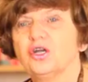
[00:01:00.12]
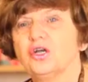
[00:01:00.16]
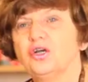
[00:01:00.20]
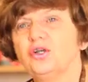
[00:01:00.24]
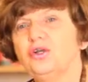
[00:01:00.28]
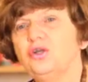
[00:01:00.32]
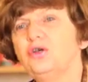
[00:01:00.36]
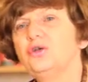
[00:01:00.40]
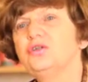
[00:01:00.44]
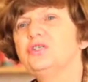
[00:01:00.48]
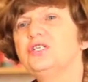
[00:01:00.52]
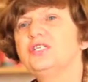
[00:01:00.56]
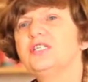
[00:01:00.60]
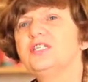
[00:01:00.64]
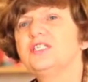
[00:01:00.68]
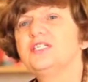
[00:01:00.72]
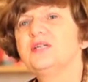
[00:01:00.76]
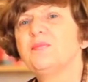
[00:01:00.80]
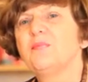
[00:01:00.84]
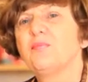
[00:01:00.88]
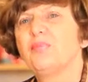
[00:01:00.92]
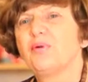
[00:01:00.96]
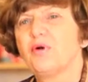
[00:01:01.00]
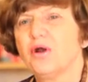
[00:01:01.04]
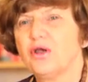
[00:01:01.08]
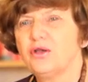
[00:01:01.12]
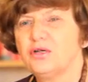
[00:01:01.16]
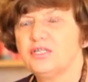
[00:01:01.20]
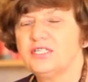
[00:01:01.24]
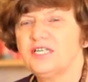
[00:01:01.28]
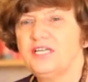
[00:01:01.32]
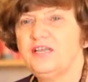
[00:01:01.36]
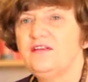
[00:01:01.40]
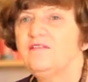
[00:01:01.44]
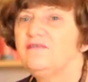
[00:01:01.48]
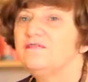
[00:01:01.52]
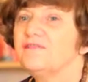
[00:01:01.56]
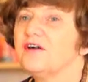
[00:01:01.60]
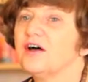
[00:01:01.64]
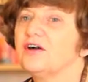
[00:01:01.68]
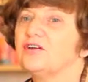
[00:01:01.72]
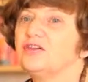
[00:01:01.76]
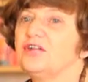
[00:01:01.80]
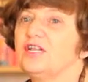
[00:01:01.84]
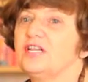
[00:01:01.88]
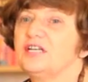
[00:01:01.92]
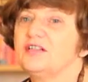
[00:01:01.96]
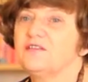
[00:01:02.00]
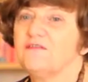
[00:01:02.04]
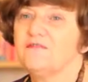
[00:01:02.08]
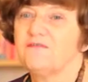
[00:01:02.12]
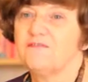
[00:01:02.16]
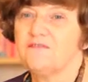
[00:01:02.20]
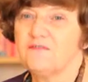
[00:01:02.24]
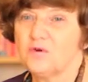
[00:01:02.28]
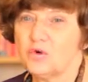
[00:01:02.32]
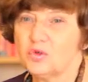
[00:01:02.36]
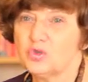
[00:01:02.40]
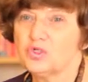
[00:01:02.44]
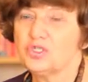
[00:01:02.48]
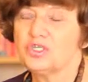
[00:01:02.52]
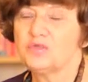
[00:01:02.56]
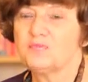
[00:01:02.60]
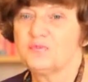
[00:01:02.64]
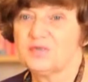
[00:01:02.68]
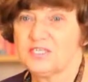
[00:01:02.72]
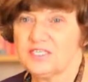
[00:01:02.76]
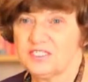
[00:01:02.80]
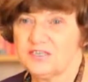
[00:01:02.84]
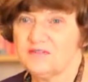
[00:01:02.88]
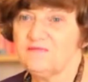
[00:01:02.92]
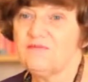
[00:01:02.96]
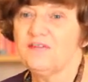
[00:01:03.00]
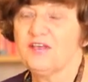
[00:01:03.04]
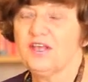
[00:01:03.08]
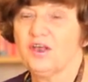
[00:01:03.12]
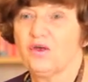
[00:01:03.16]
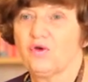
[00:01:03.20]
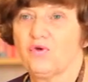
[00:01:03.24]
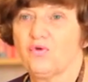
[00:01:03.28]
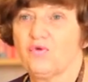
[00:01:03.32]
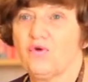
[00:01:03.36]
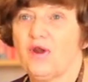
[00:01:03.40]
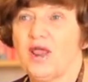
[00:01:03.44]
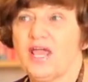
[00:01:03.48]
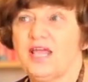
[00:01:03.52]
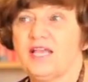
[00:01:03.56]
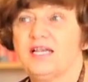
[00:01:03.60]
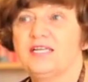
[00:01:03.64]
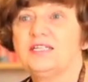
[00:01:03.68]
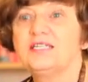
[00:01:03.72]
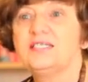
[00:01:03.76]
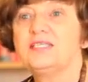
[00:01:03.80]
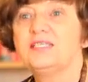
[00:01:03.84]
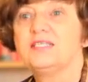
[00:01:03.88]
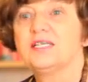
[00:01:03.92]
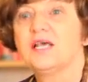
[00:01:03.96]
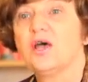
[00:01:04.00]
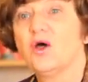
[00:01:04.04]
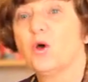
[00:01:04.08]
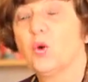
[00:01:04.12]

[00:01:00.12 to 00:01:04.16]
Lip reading: Gluten is a protein found in 4 specific grains: